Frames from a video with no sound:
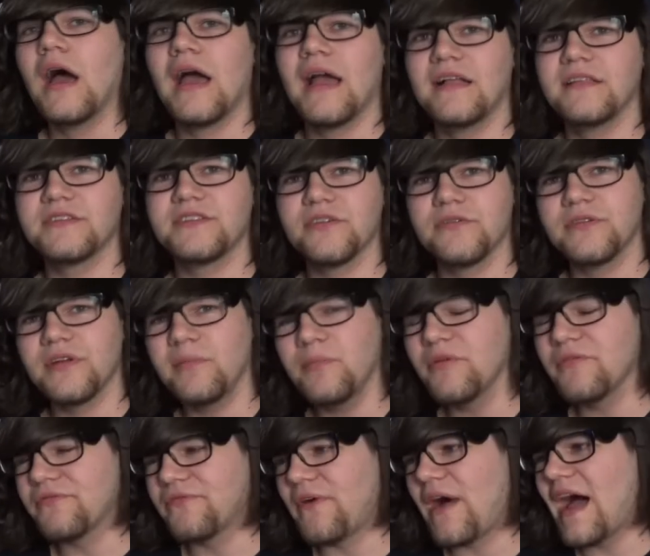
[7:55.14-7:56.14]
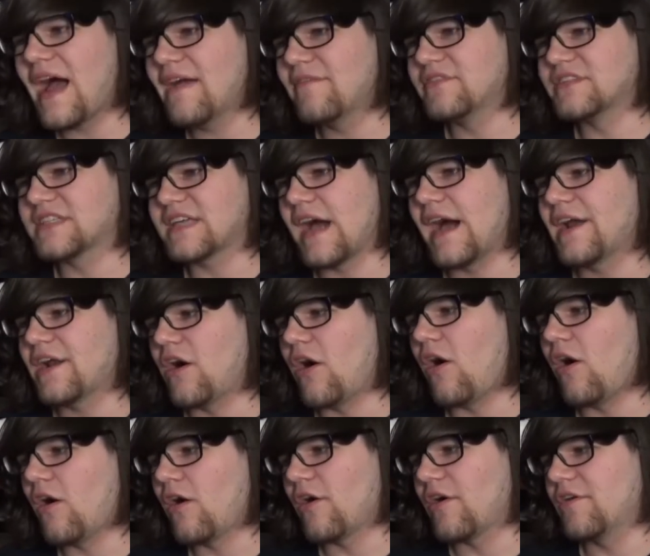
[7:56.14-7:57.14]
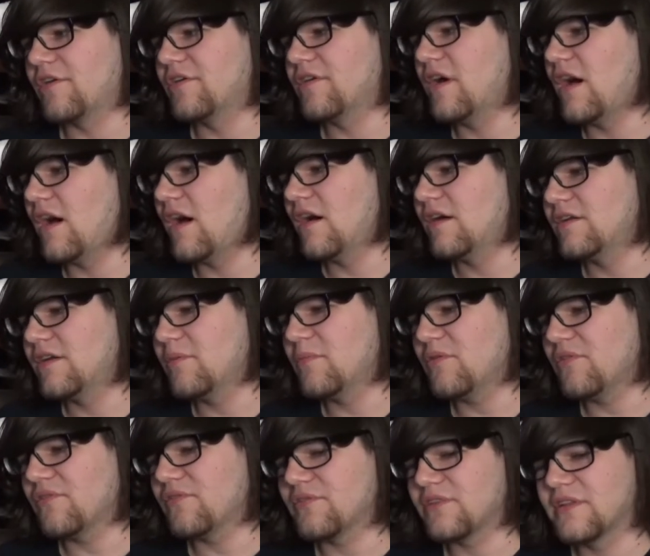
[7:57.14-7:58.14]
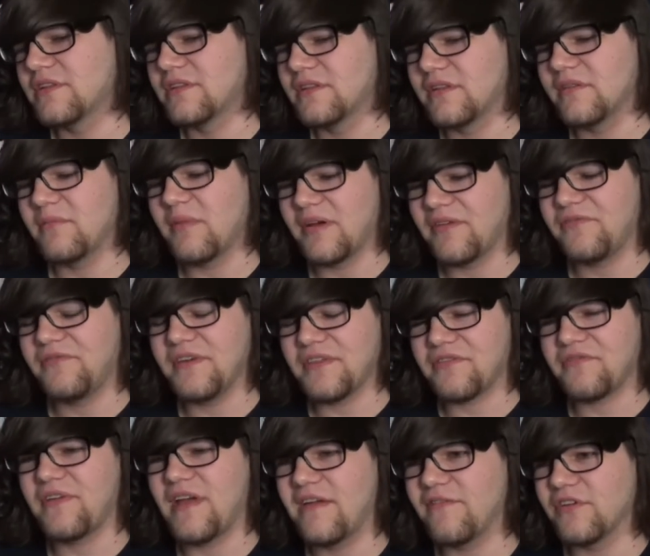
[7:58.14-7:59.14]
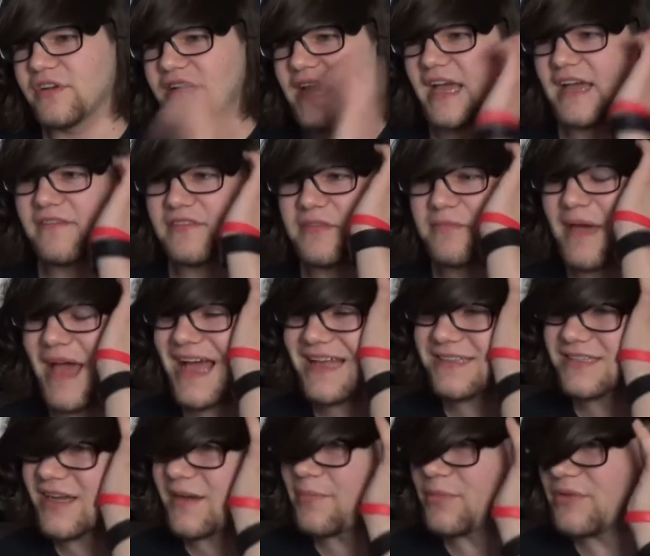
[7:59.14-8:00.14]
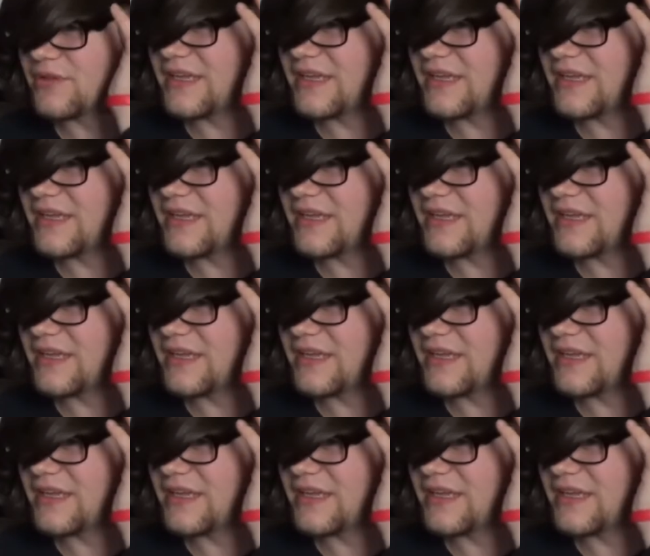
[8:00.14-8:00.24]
And so number 5 is kind of hard. My 5th favorite deck of the past couple